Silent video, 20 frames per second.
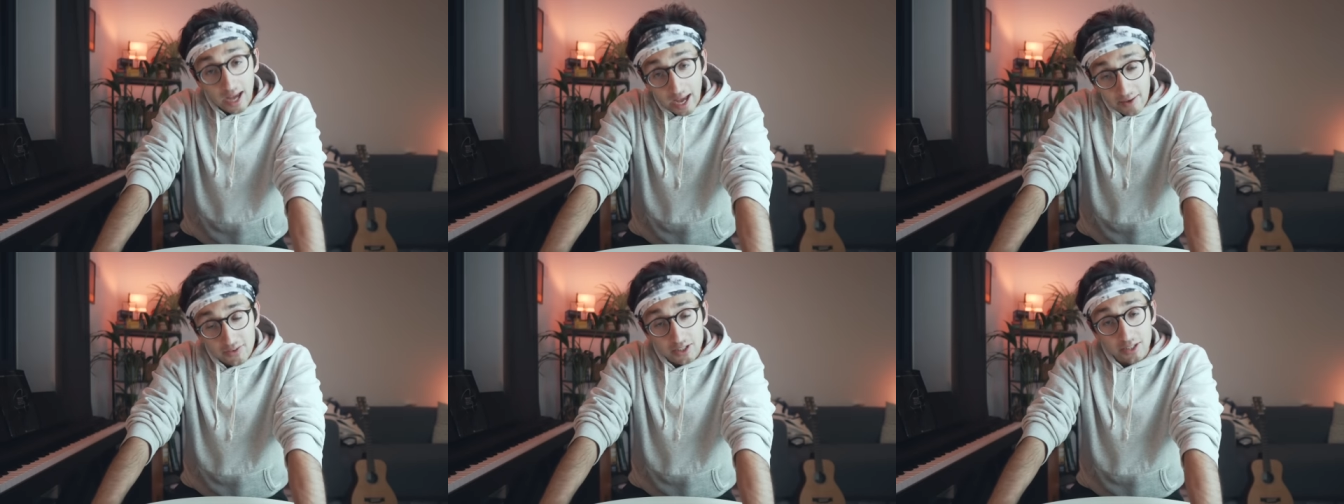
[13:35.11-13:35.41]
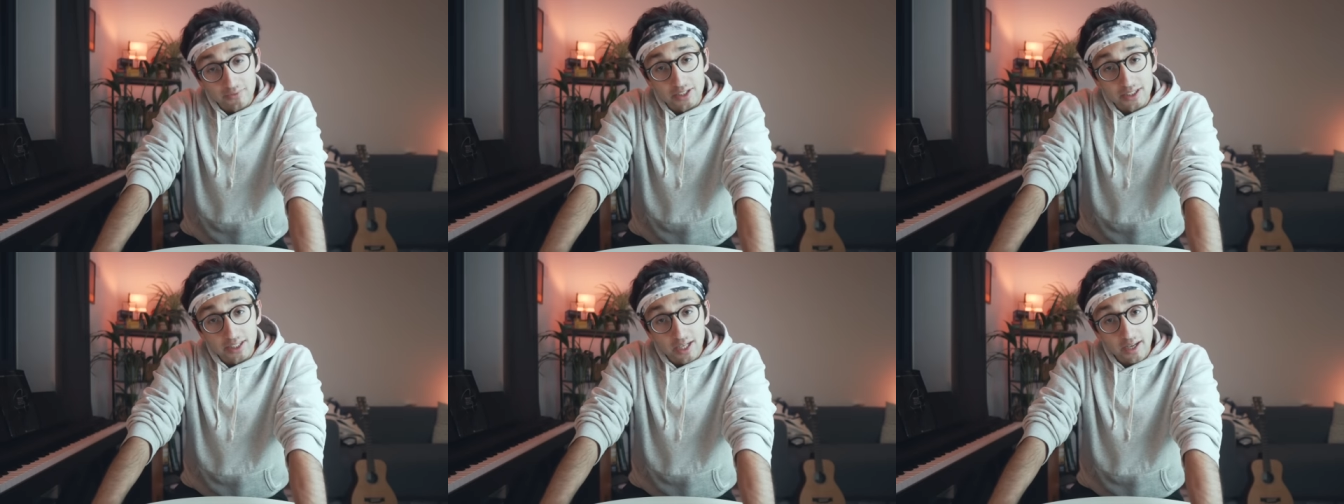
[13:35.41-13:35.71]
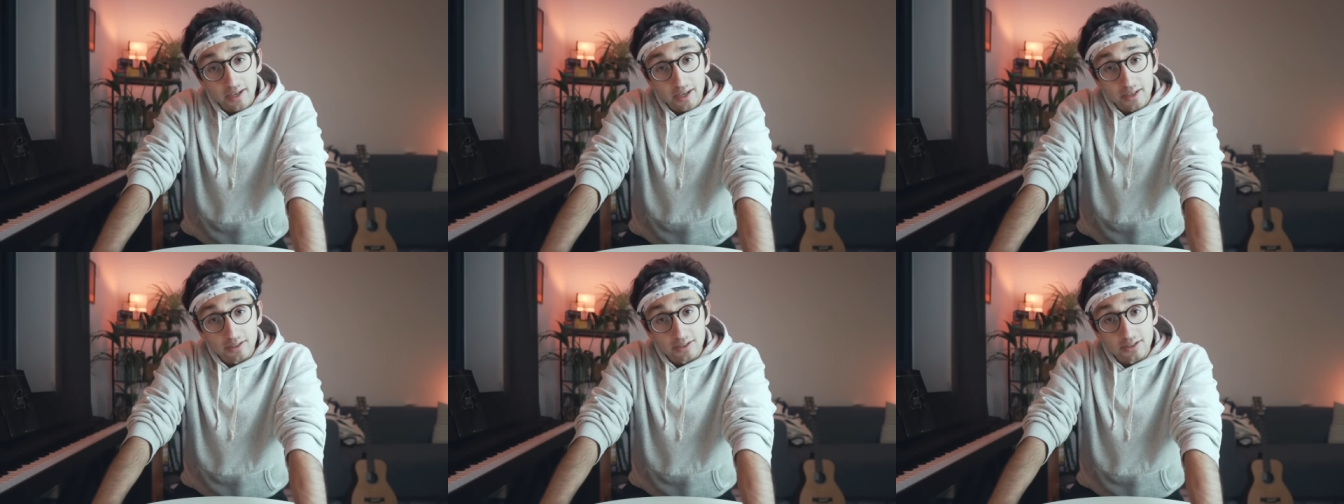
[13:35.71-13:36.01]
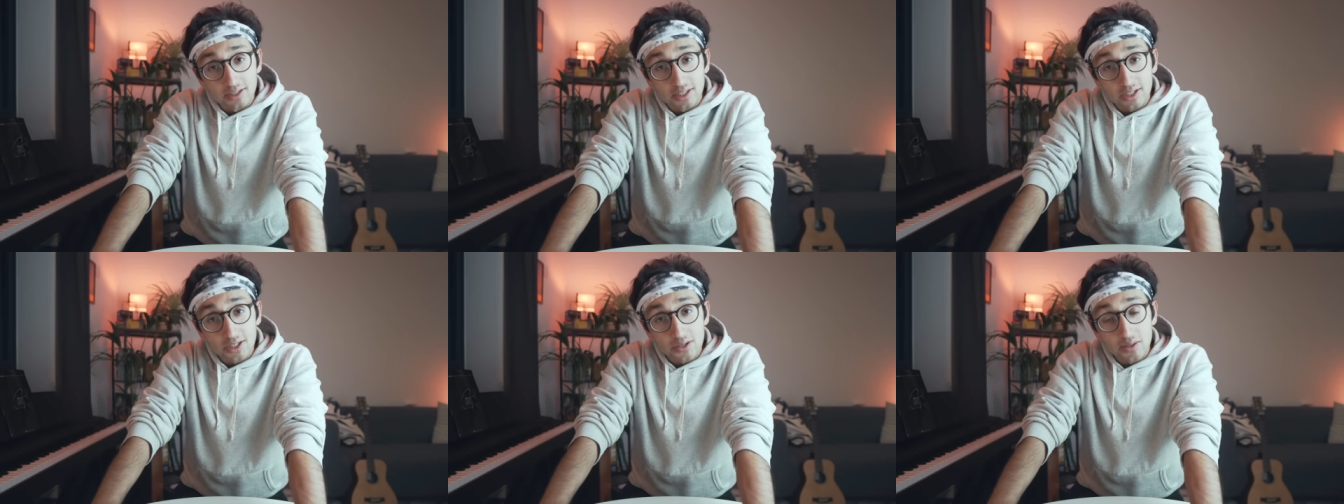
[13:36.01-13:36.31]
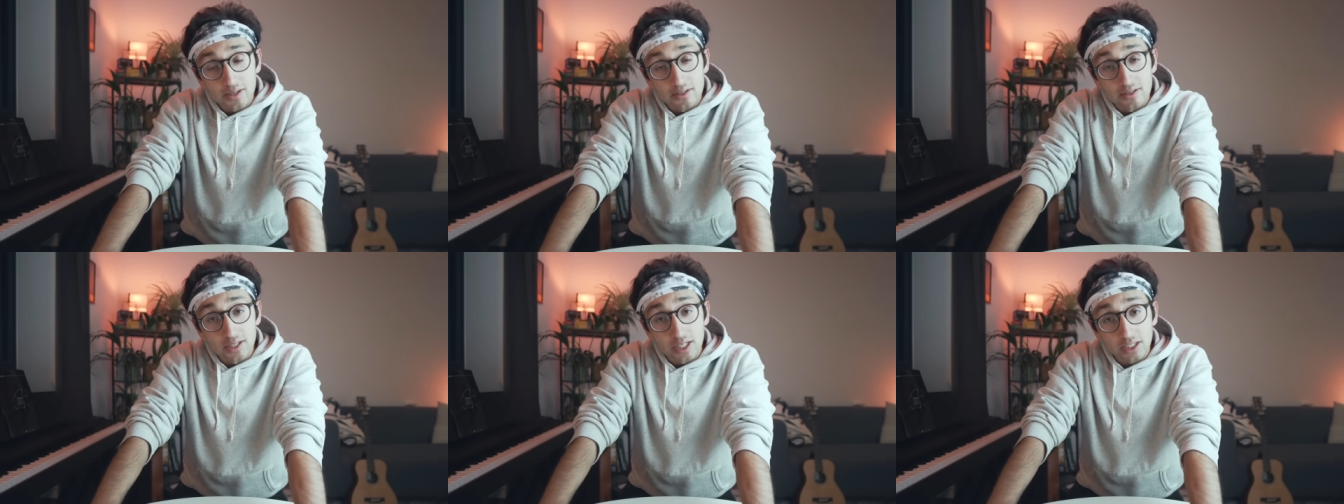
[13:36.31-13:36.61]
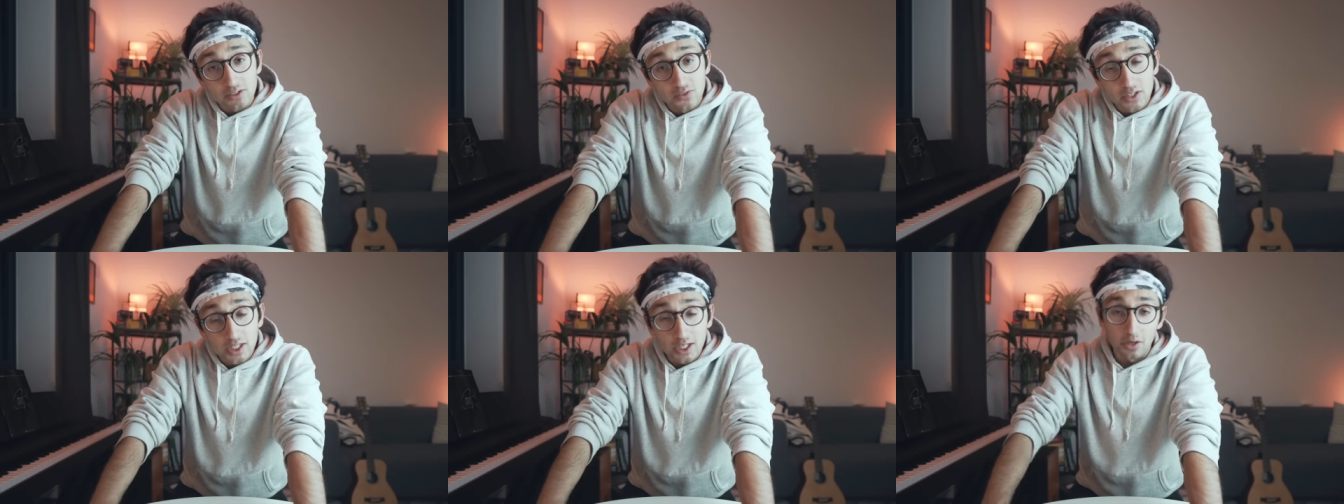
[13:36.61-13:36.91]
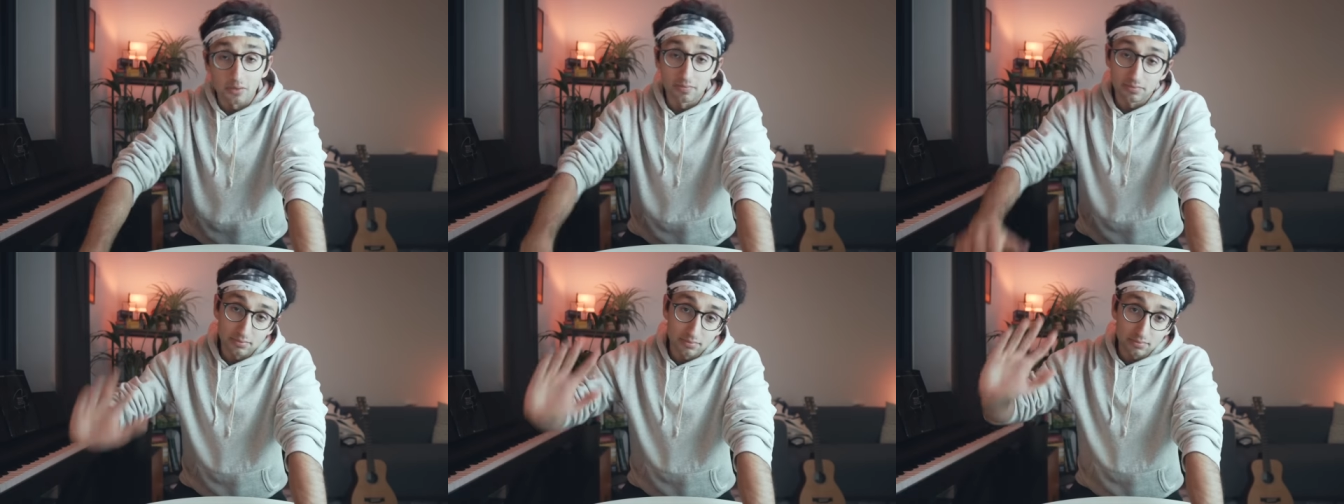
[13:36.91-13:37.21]
Have a lovely day and I'll see you in the next
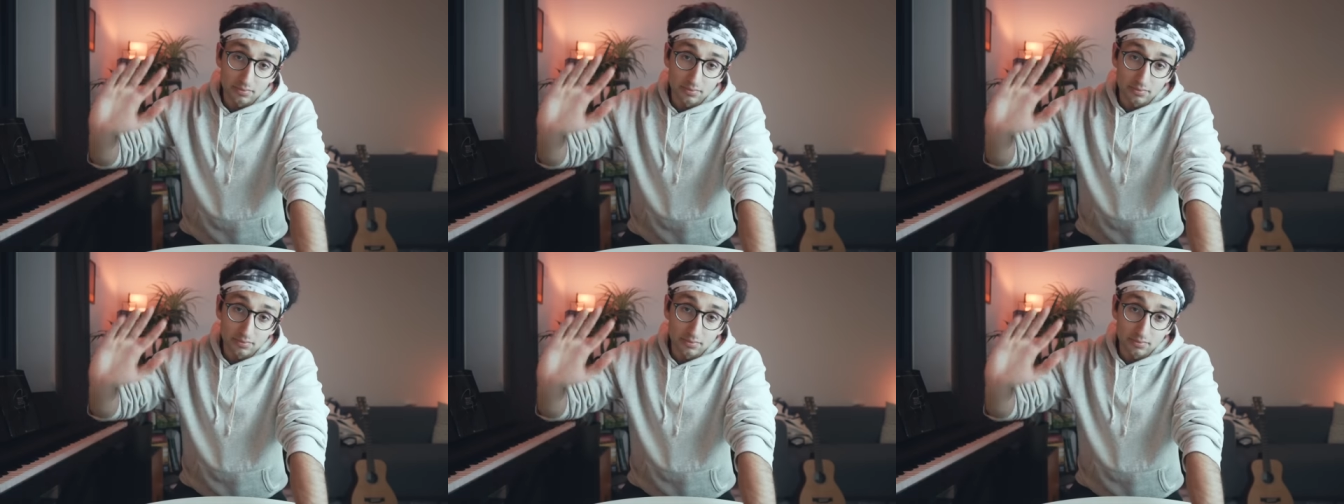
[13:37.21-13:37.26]
video.